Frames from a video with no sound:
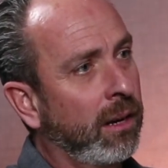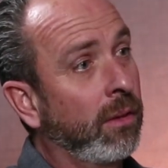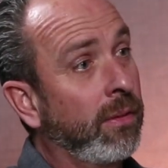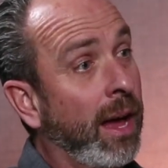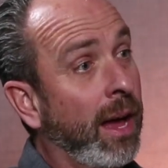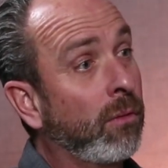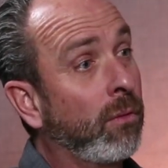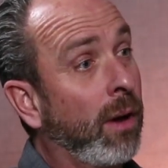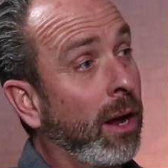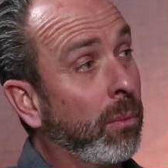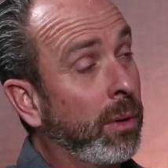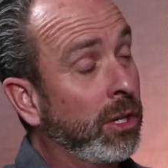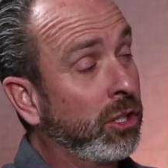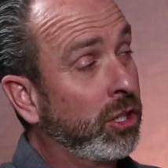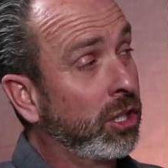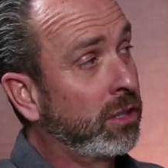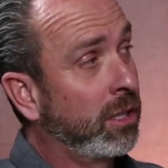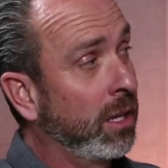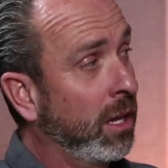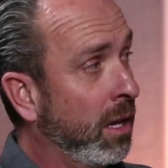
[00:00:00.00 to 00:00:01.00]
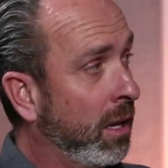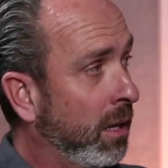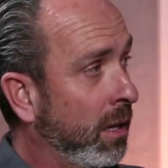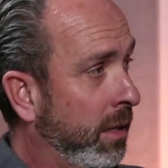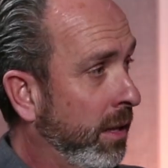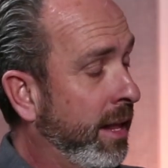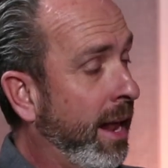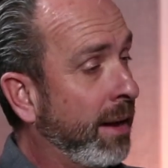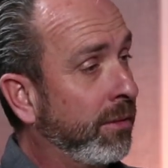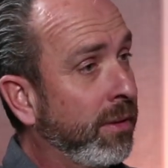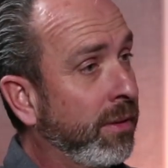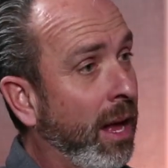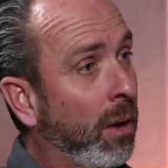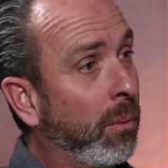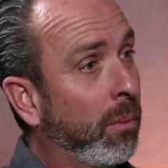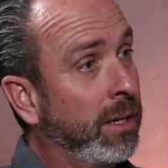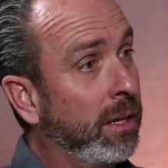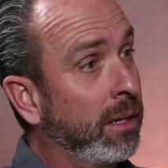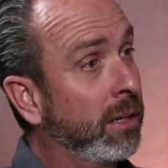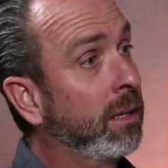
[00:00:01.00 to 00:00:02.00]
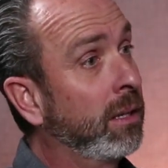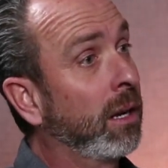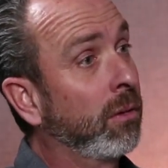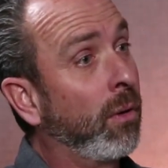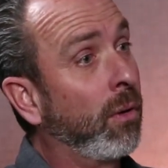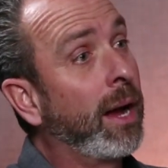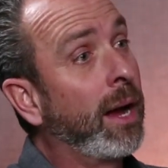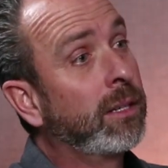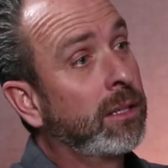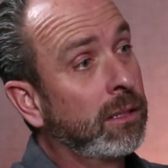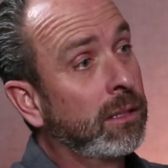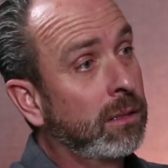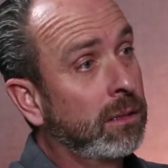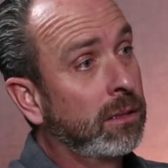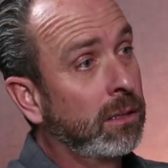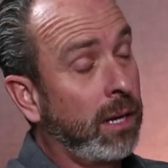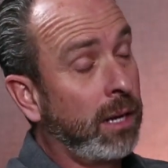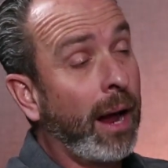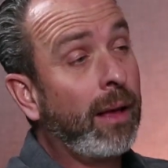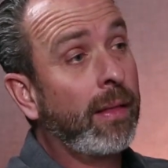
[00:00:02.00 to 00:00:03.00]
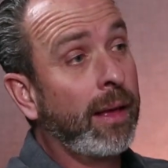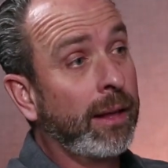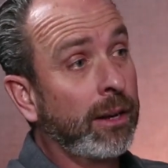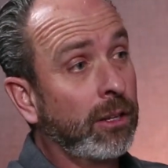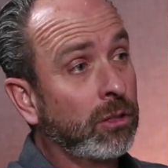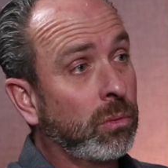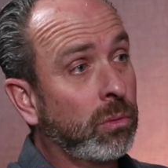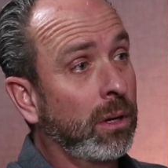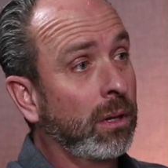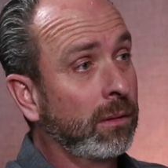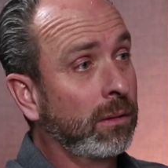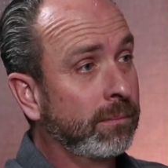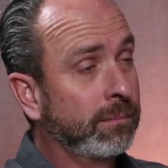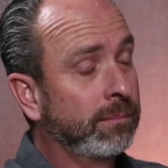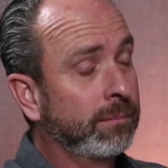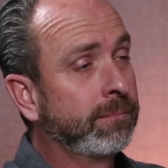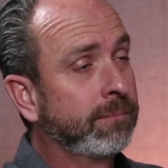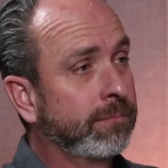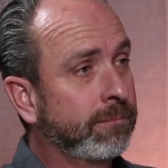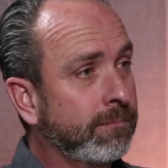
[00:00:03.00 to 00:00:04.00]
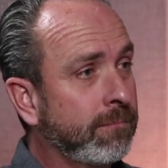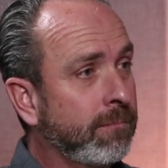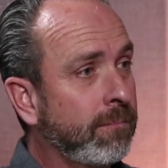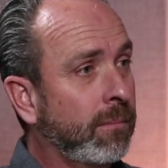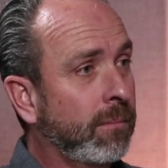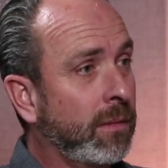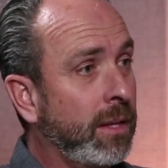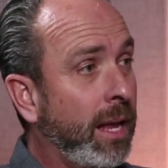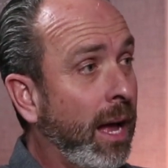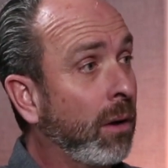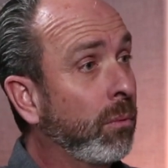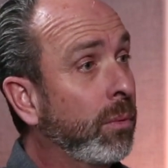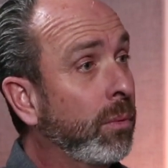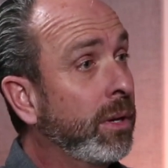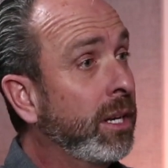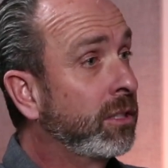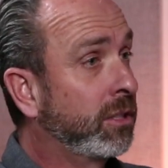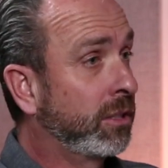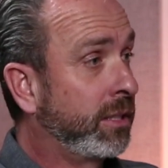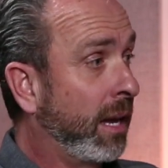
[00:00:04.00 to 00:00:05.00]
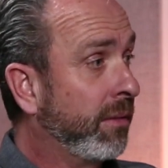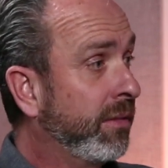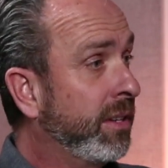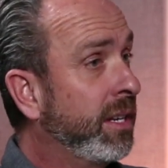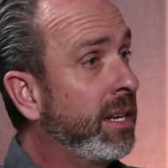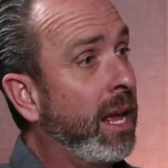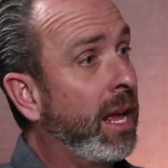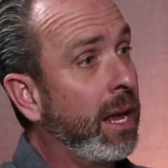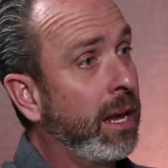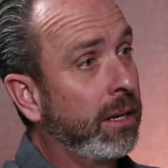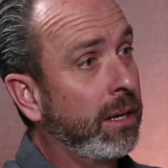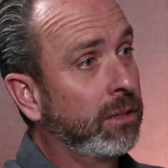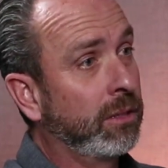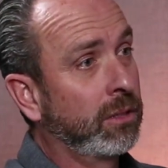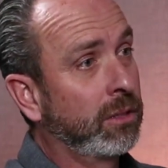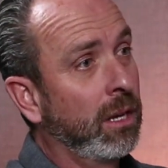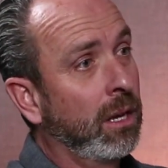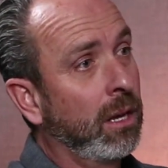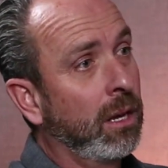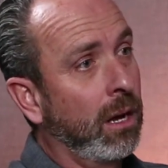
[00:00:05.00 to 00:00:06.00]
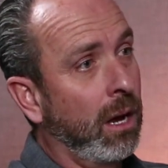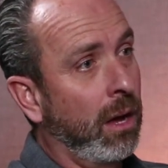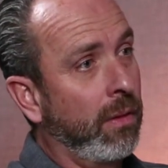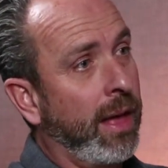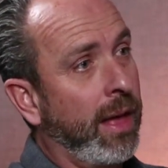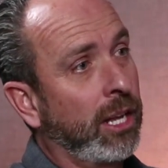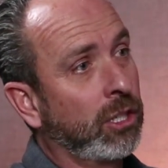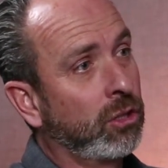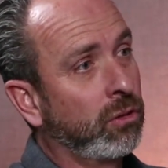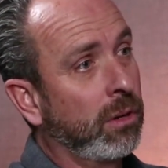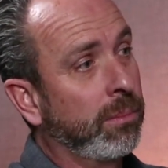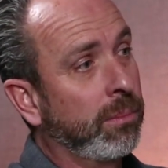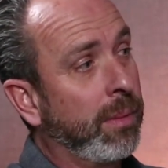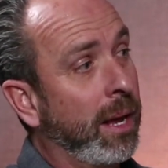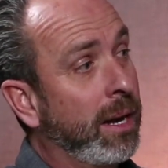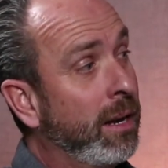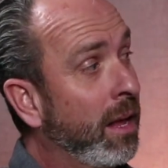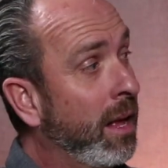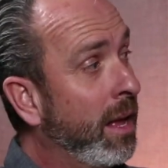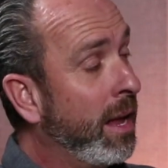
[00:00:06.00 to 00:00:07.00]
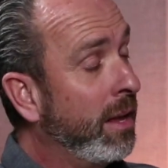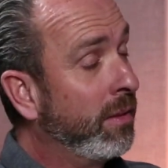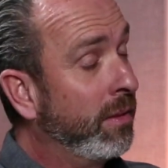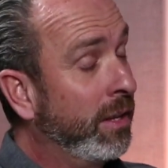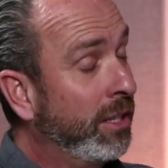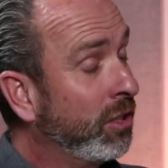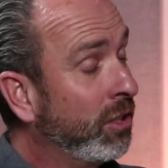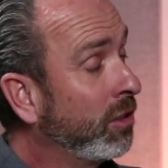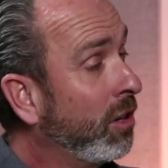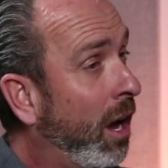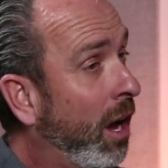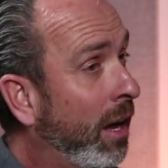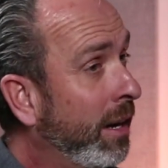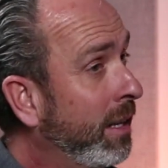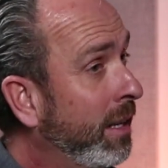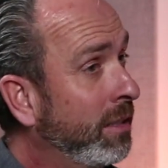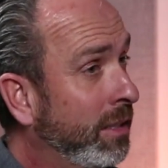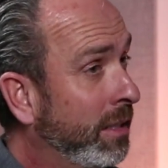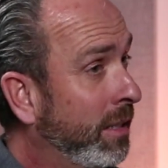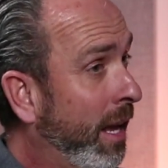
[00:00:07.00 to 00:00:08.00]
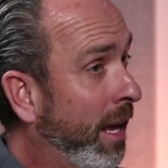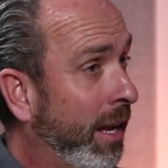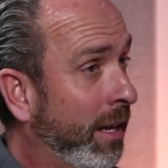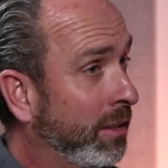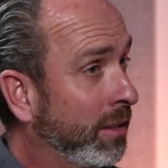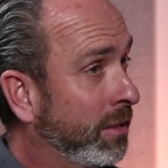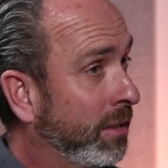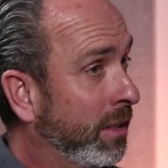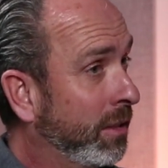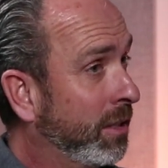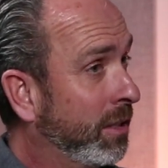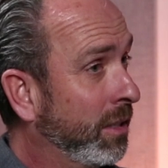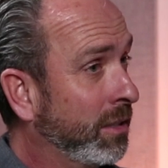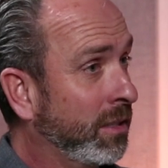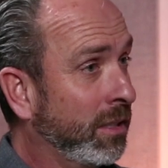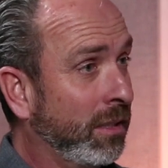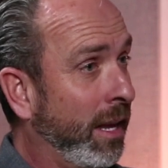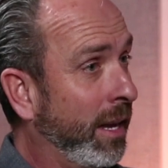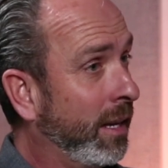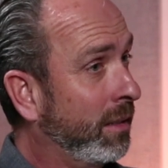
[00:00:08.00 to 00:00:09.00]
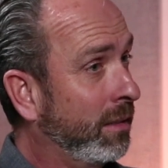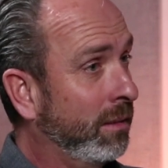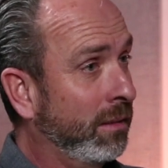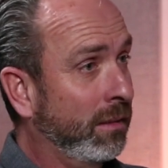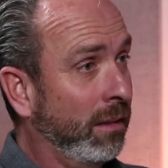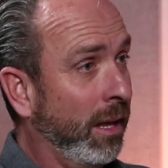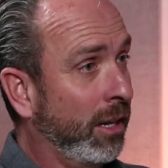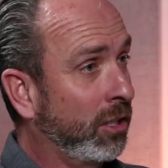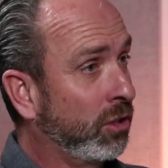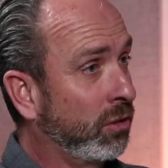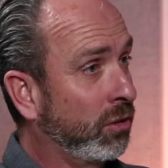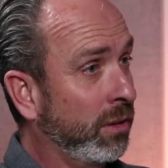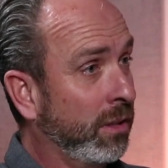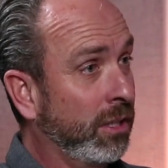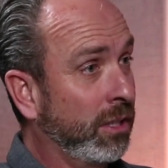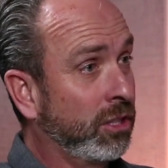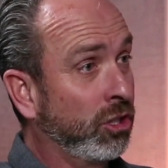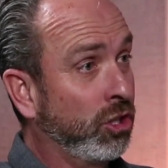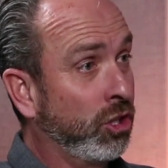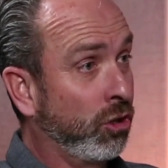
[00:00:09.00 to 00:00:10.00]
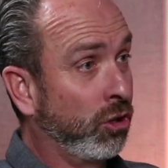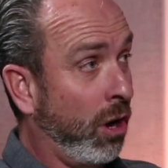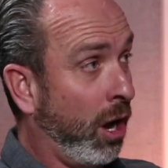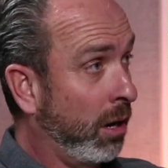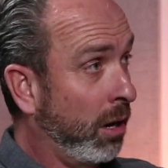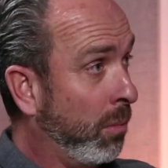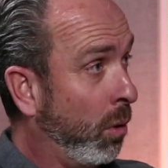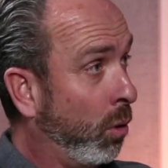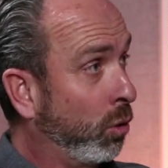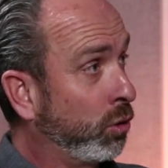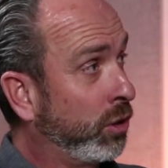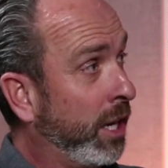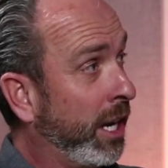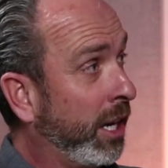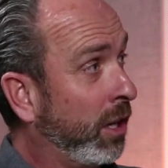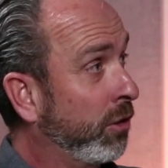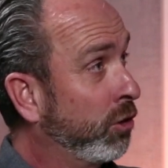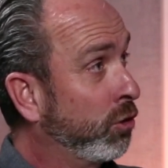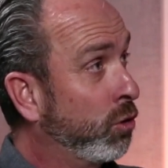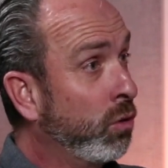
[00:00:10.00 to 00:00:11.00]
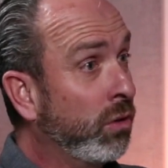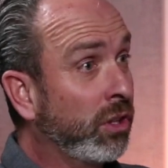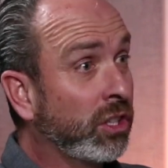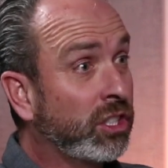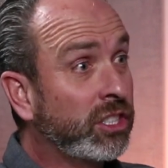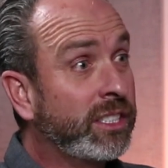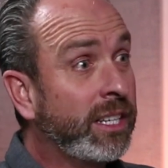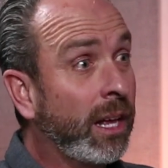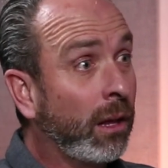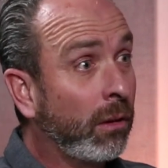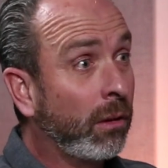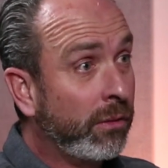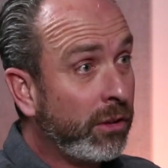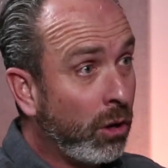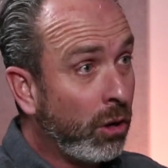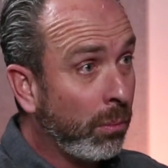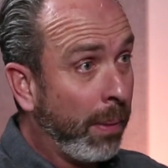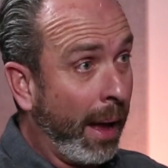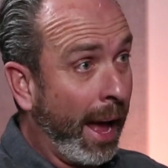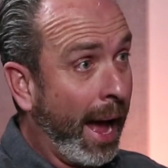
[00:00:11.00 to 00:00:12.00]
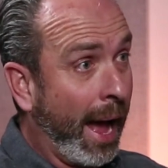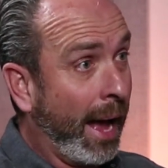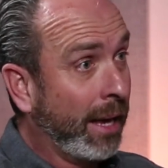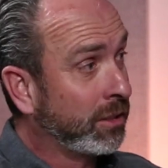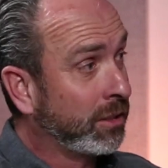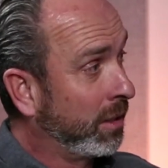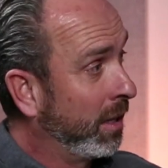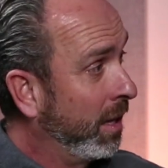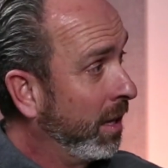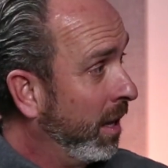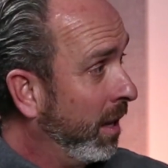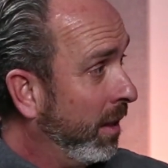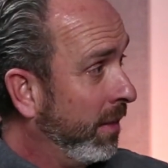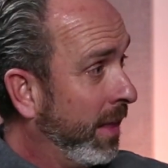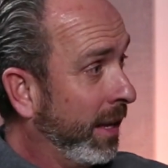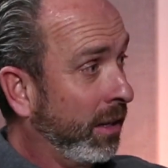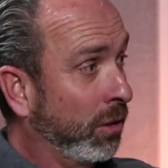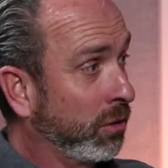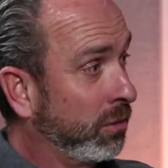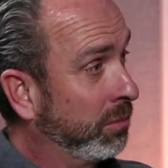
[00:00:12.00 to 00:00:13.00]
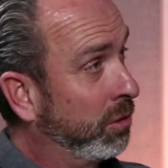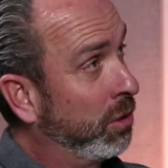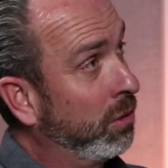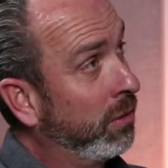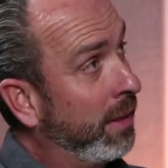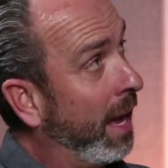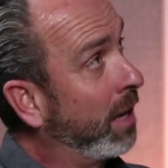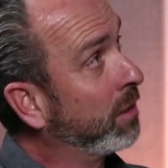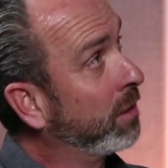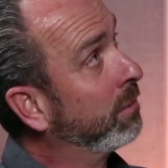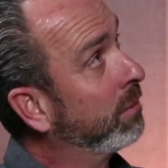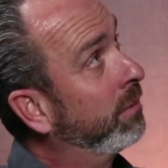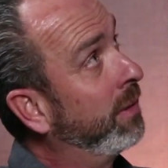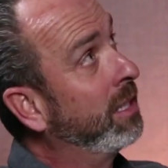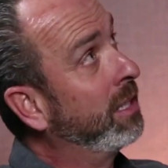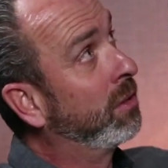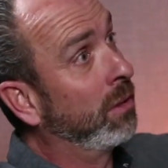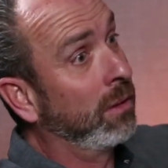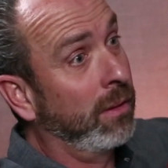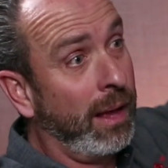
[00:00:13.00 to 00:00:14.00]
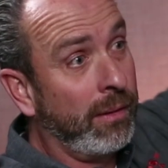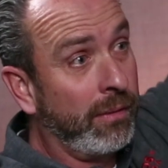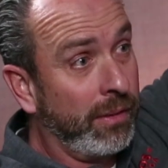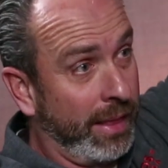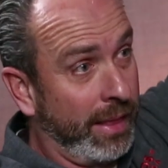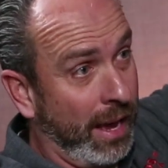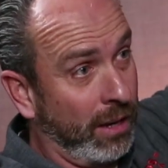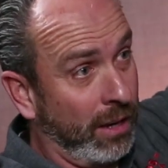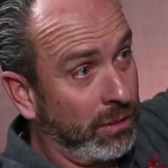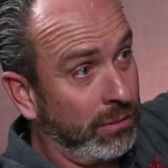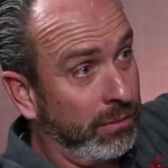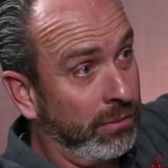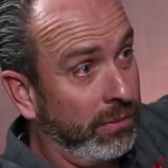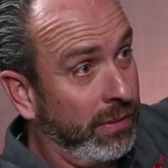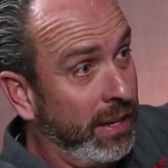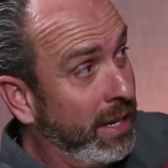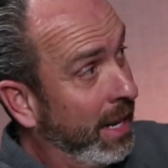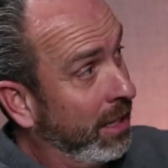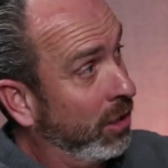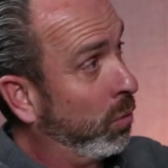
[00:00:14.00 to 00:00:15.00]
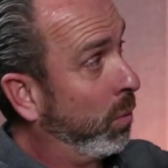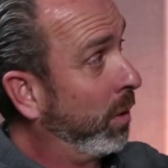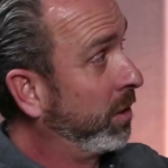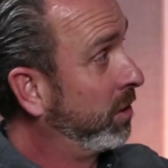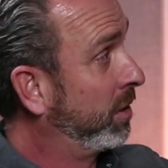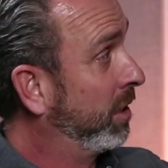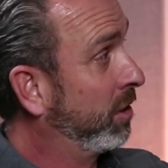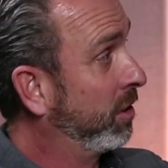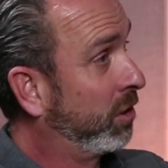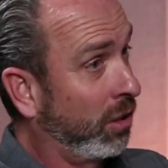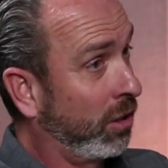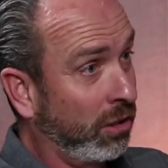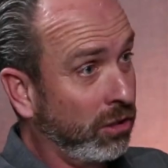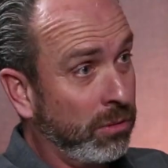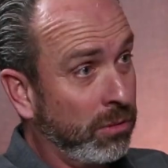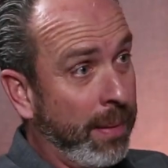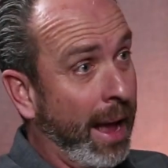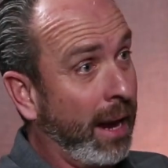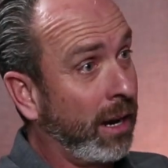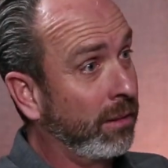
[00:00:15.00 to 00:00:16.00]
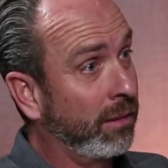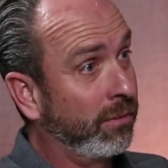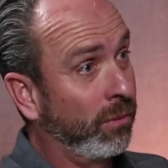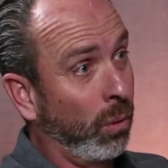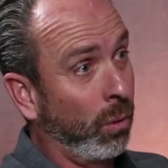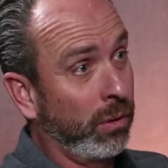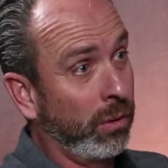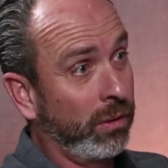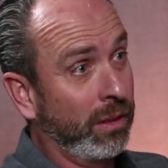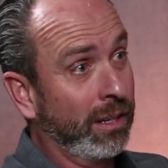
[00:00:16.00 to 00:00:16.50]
on that ride. We just and then after that we did a, a ride to, to Thailand as well. And how many days? Yeah, we did seven days, seven days on that trip. And these are not easy days. This isn't mm -hmm. like luxury. This is you're on a motorcycle, you're doing the Stelvio Pass that goes from 2,000 feet to 11,000 feet right. and twists and turns back and forth.